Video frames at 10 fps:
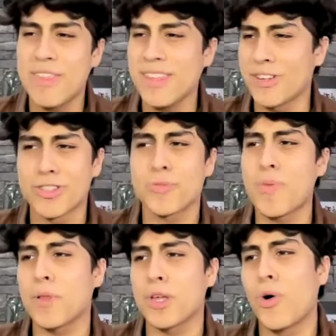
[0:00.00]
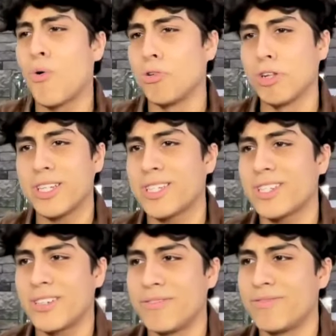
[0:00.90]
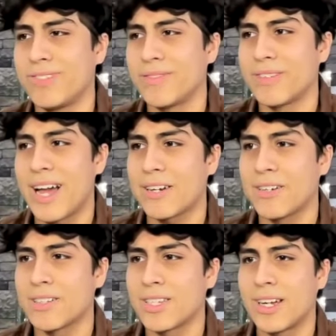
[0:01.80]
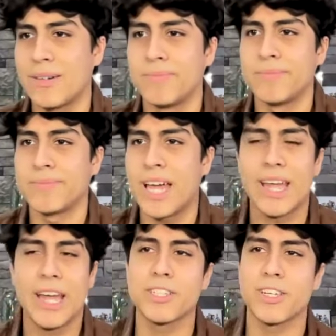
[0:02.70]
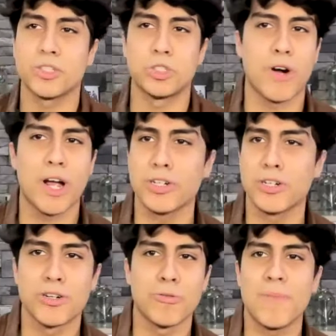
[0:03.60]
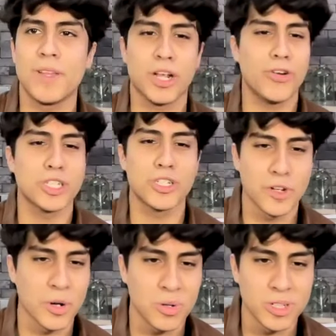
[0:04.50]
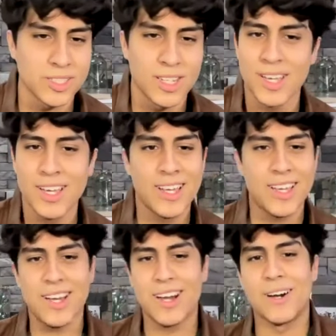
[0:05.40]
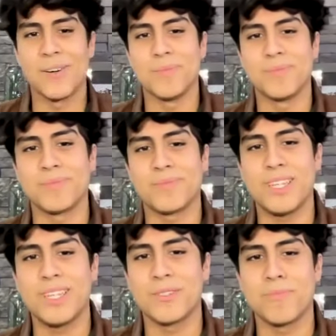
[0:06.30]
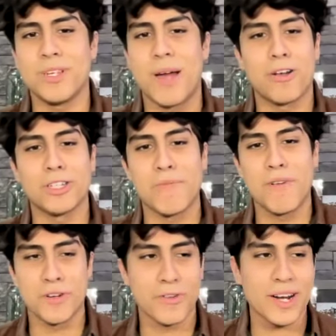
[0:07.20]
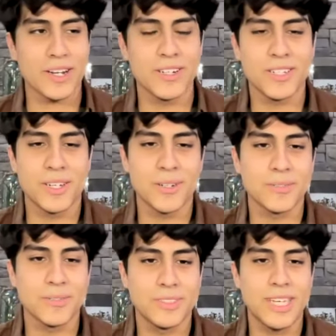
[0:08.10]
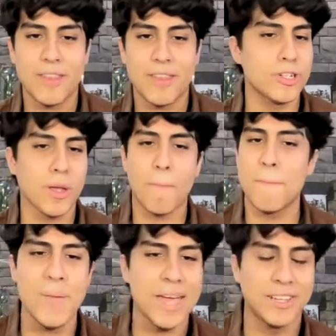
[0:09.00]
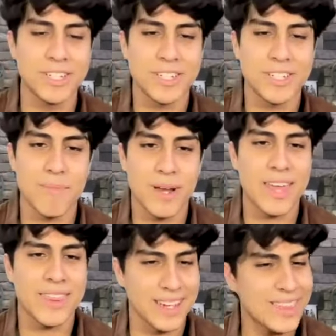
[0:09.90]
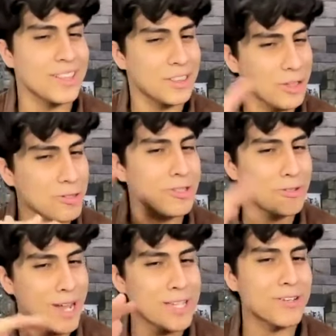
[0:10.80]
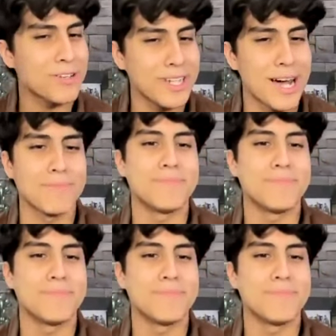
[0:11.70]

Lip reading: think there's probably a whole list of different actors. I guess like director, maybe like Christopher Nolan. He's my all-time favorite director. So yeah, there's a big list of them, but I think those guys are at the top.